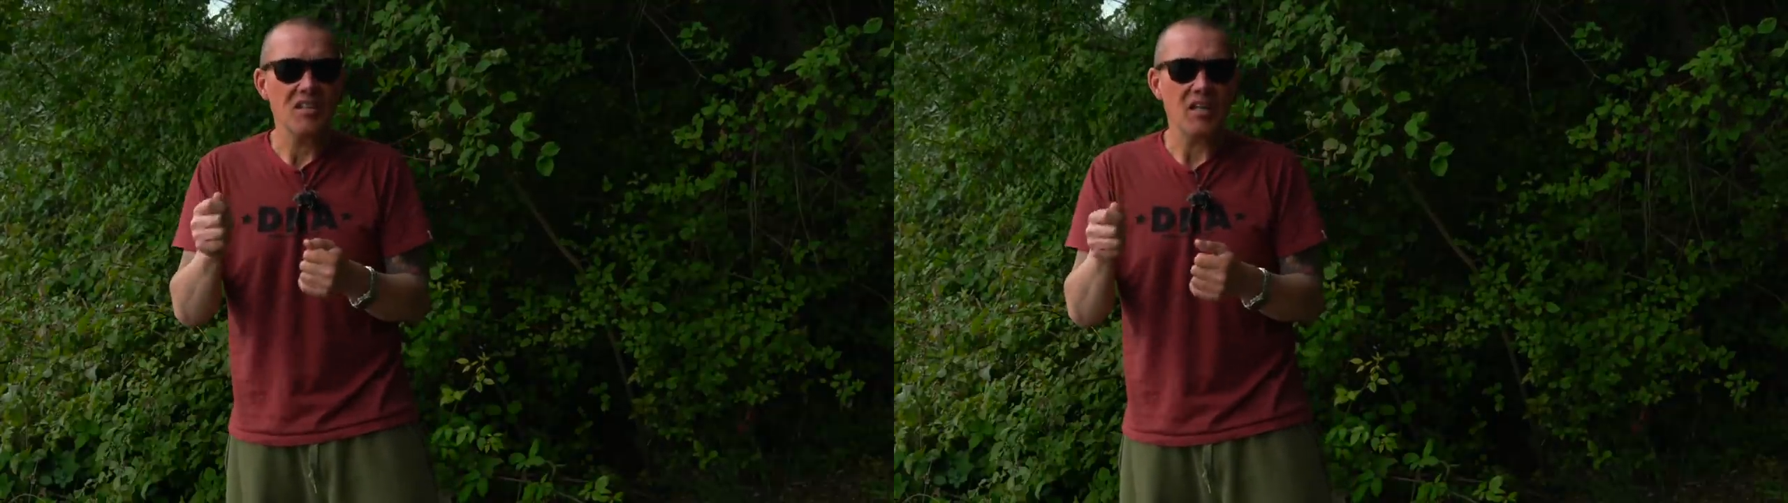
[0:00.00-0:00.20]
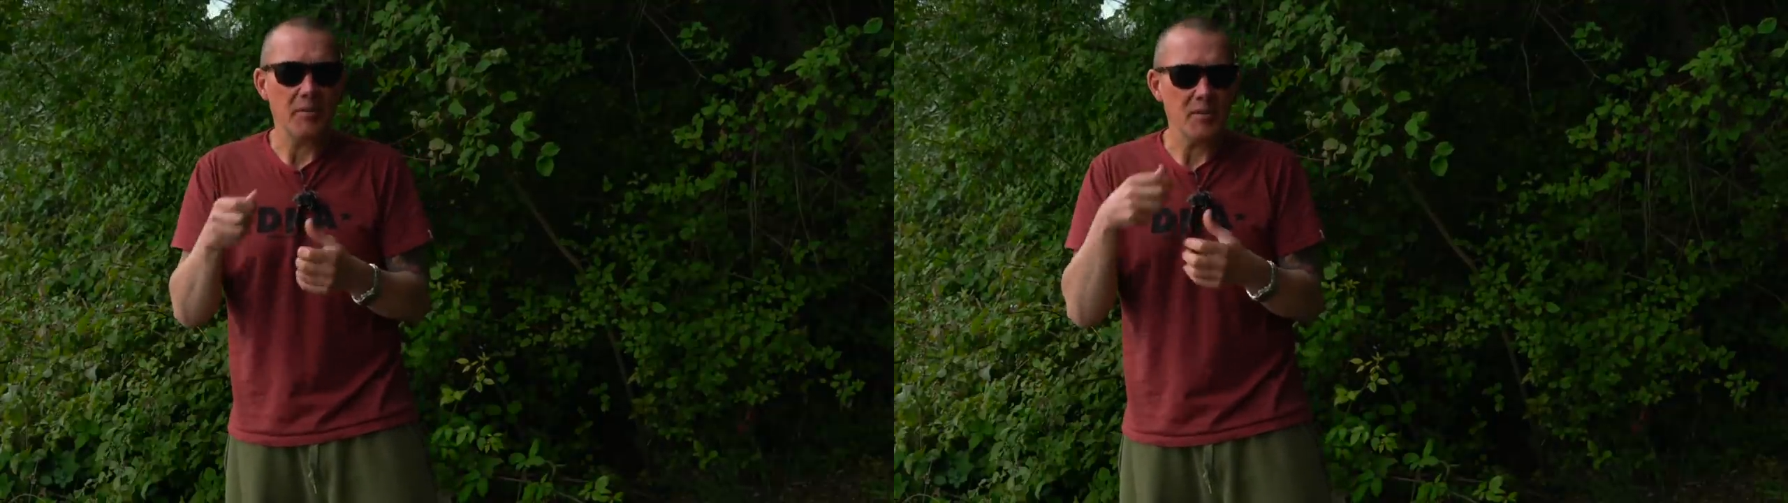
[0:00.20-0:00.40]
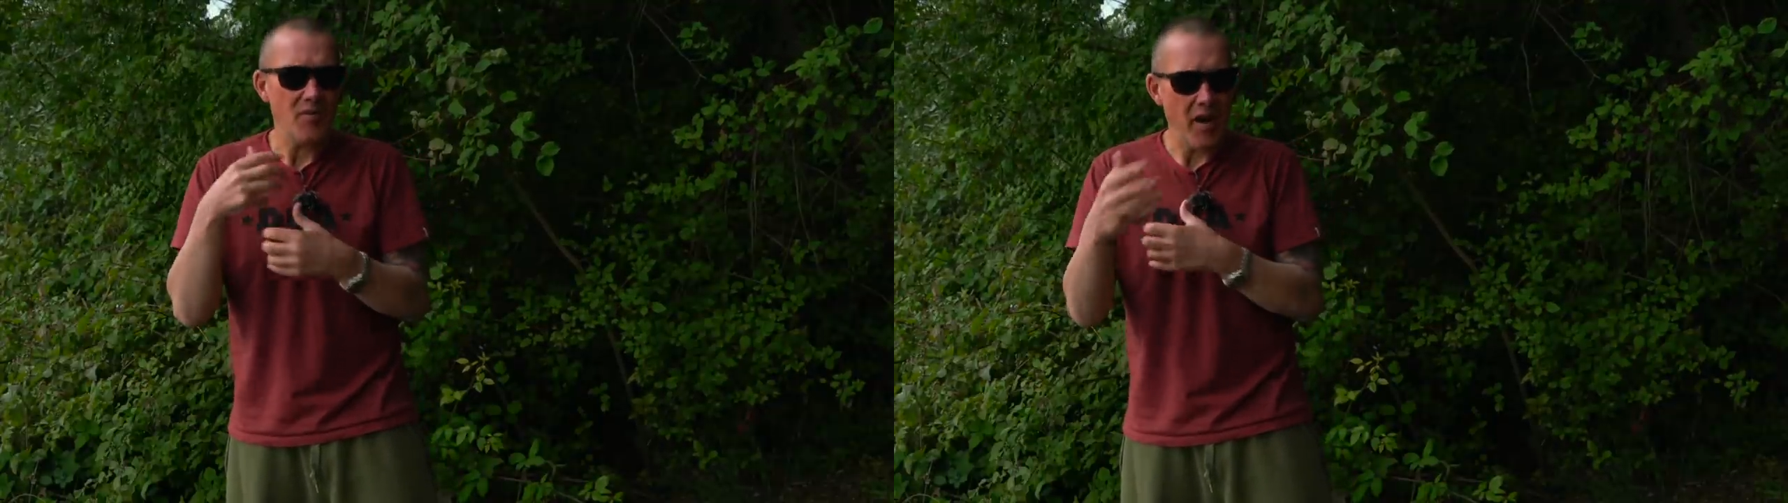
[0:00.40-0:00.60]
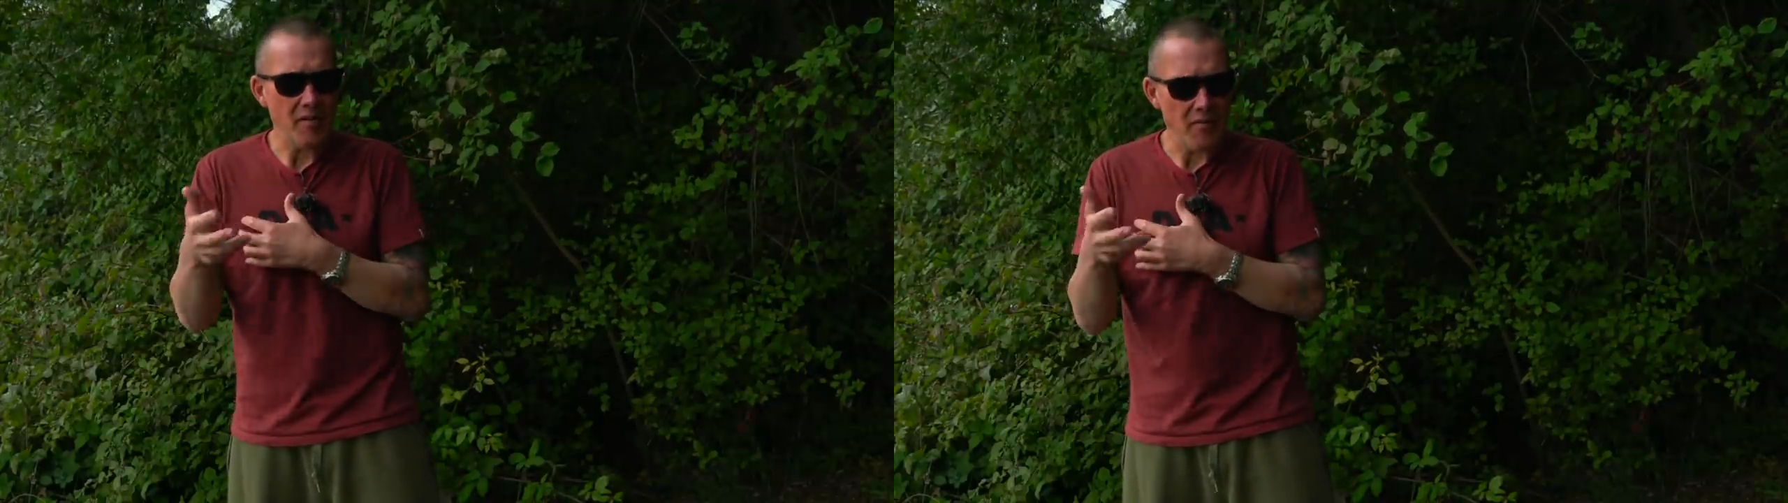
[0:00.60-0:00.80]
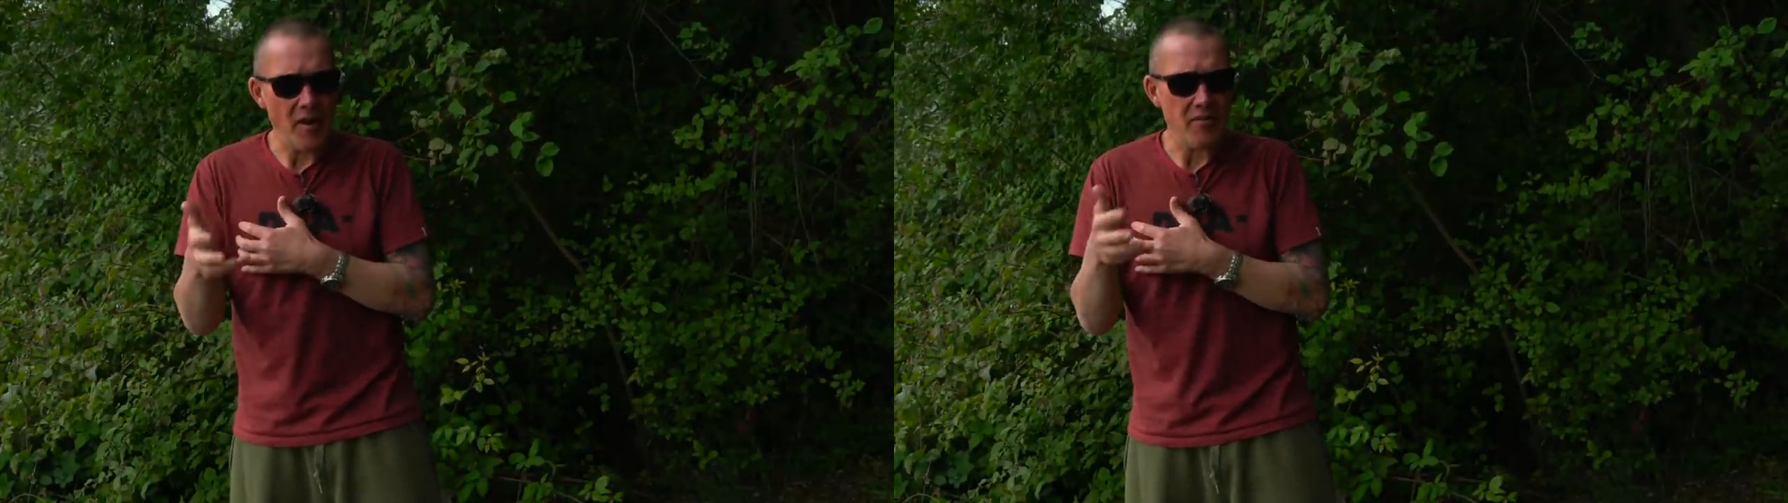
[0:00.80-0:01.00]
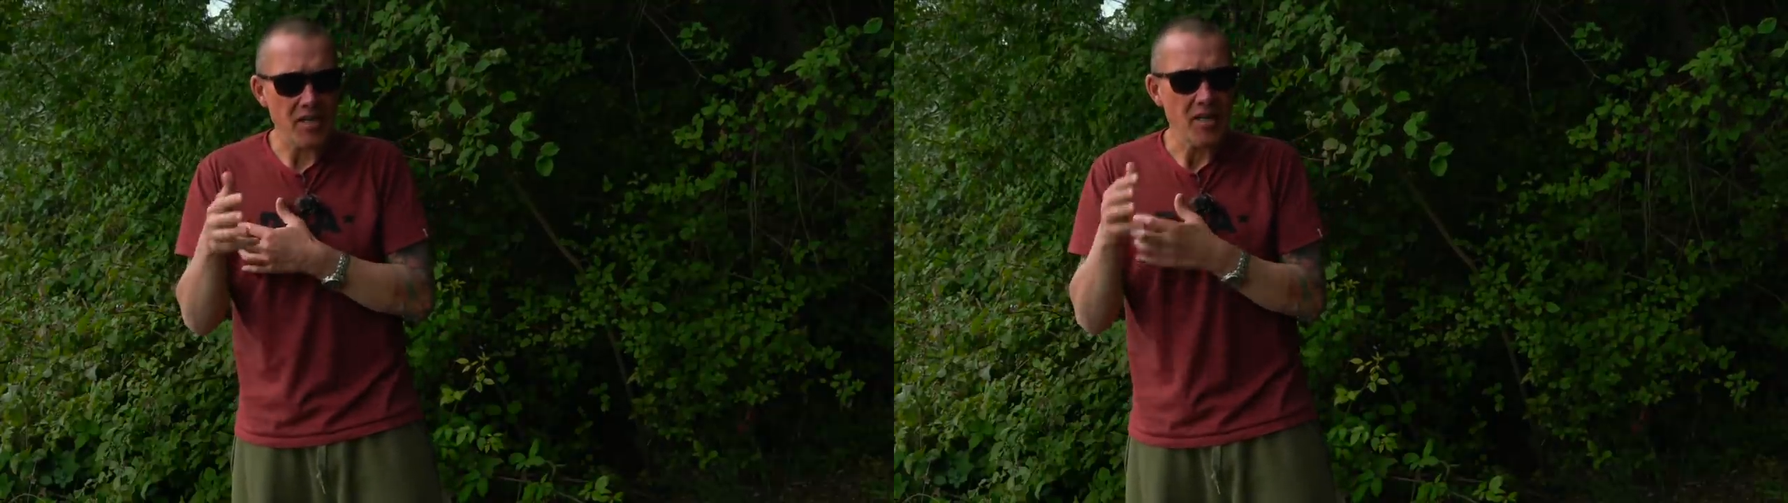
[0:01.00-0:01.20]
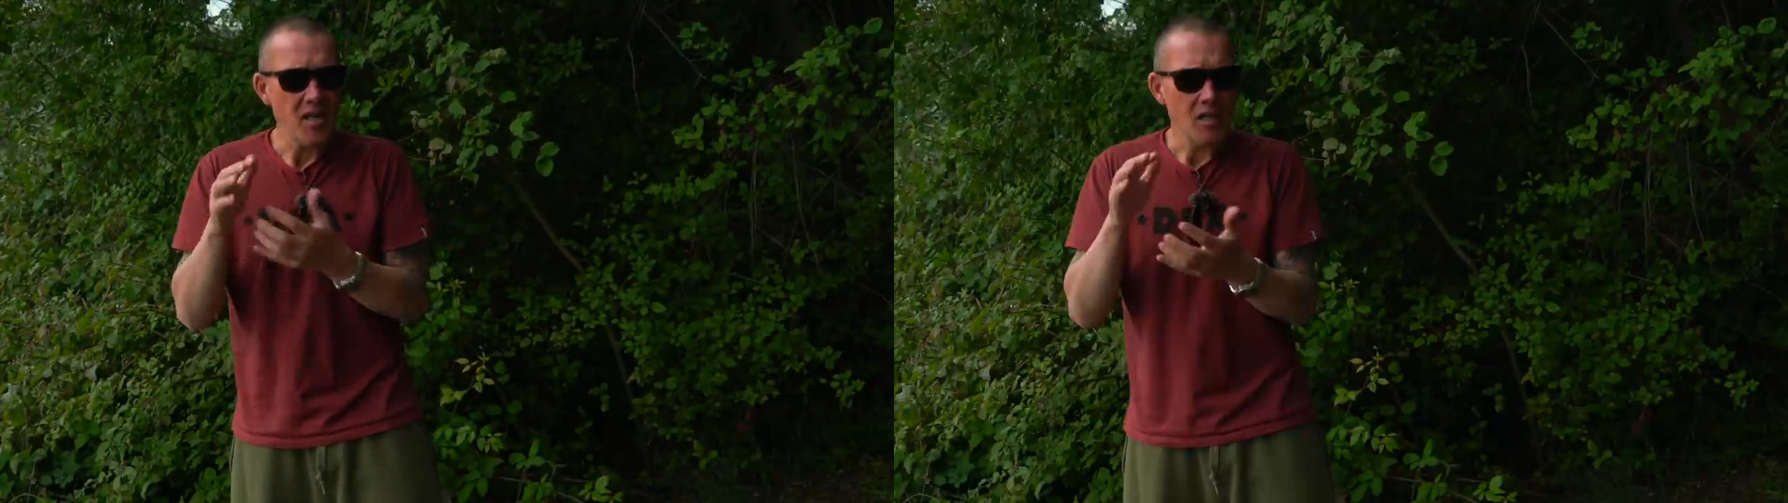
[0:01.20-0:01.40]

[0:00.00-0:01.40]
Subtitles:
You know, it's very, very